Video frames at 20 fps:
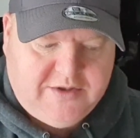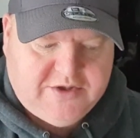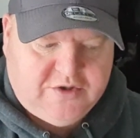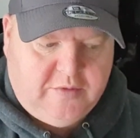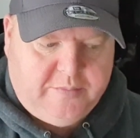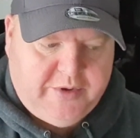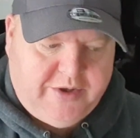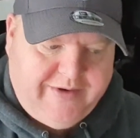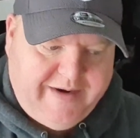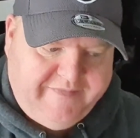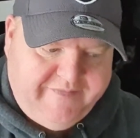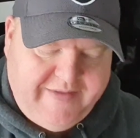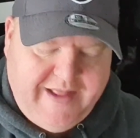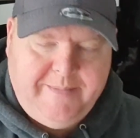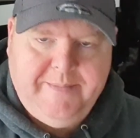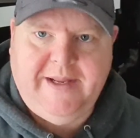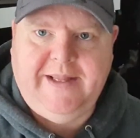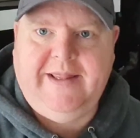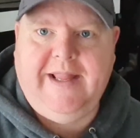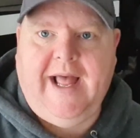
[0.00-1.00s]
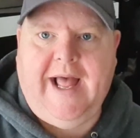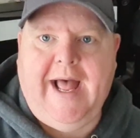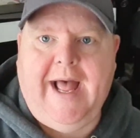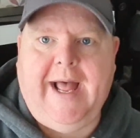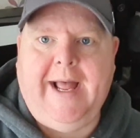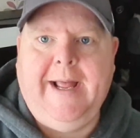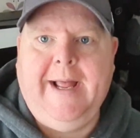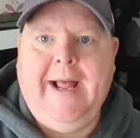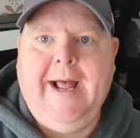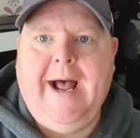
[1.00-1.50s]
So I'm going to have them in
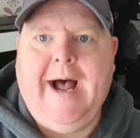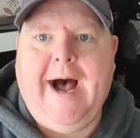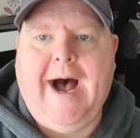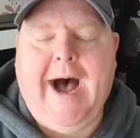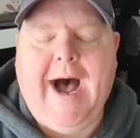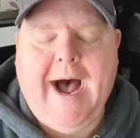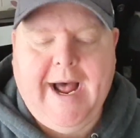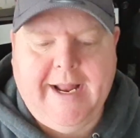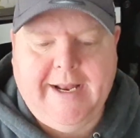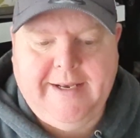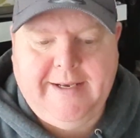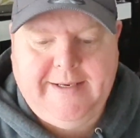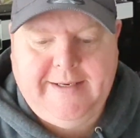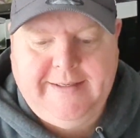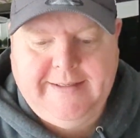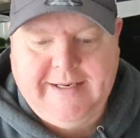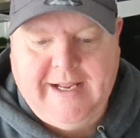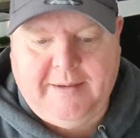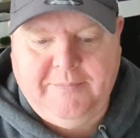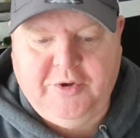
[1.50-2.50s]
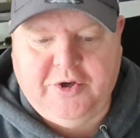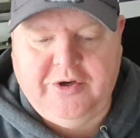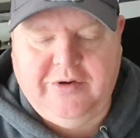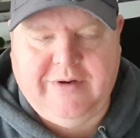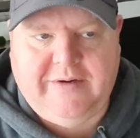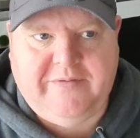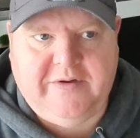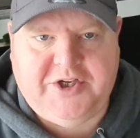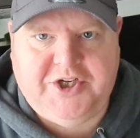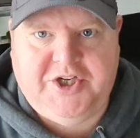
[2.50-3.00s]
there, and I'm going to
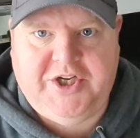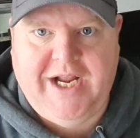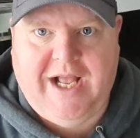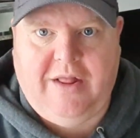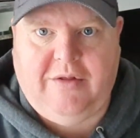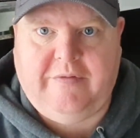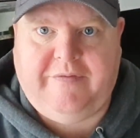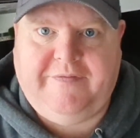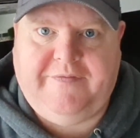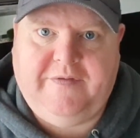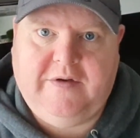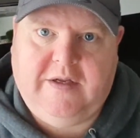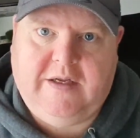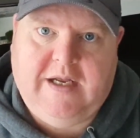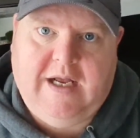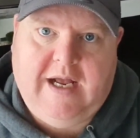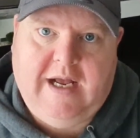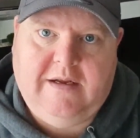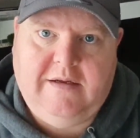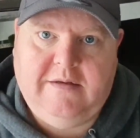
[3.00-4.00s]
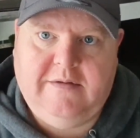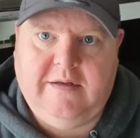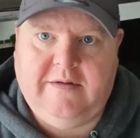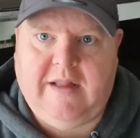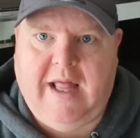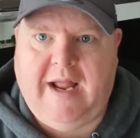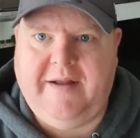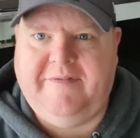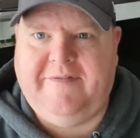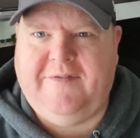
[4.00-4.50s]
have a shelf
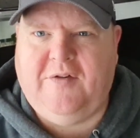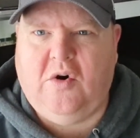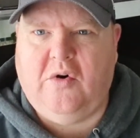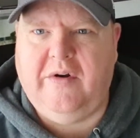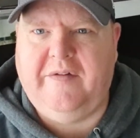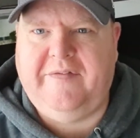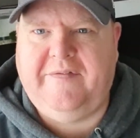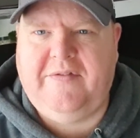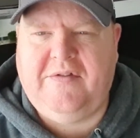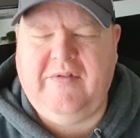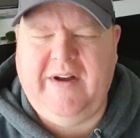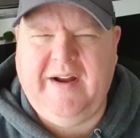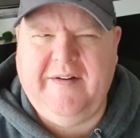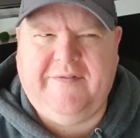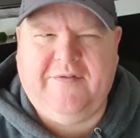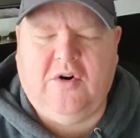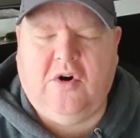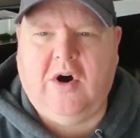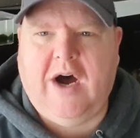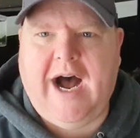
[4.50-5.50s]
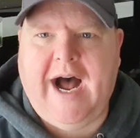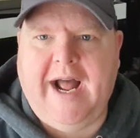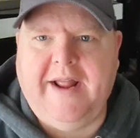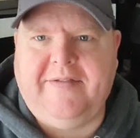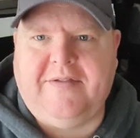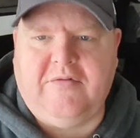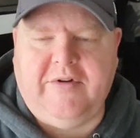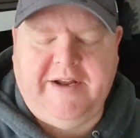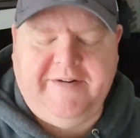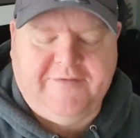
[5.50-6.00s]
like 3 or 4 high,
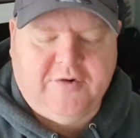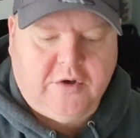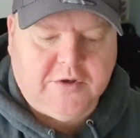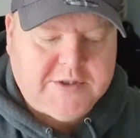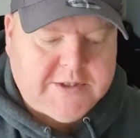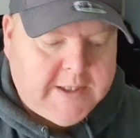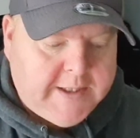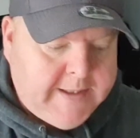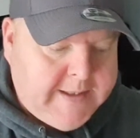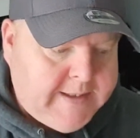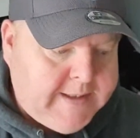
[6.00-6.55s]
3 foots.